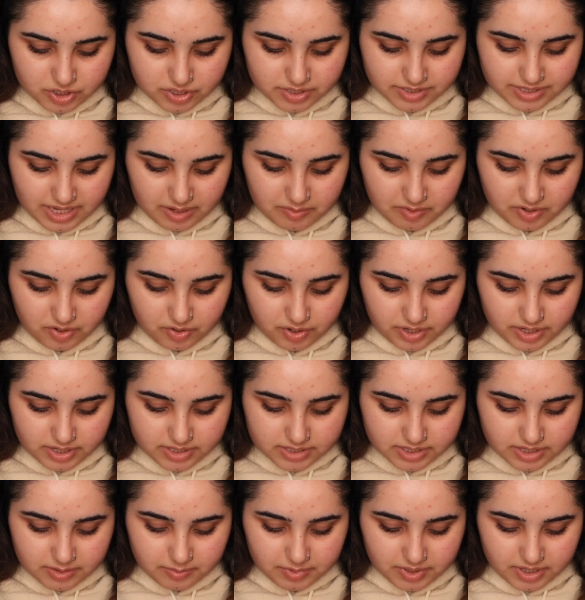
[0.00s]
the same ingredients
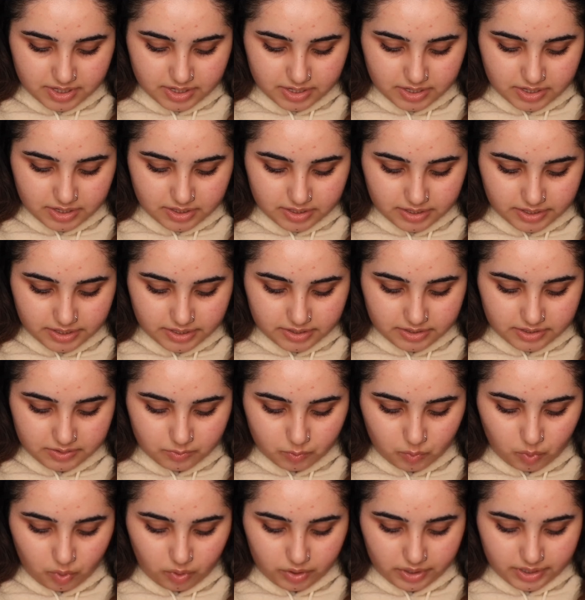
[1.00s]
at the beginning, like
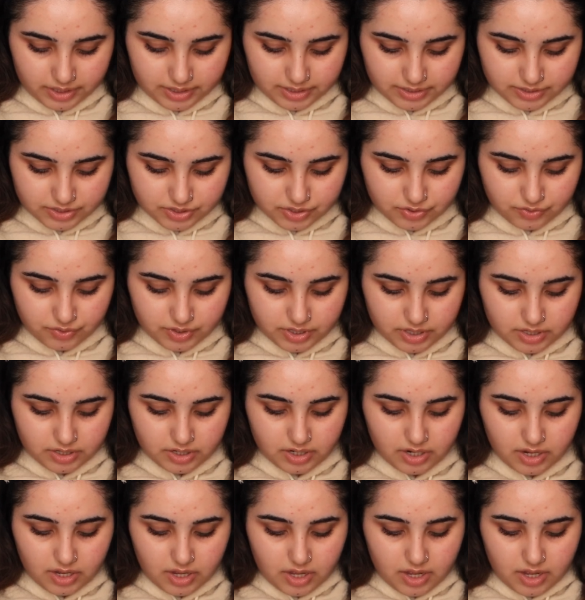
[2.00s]
water, glycerin.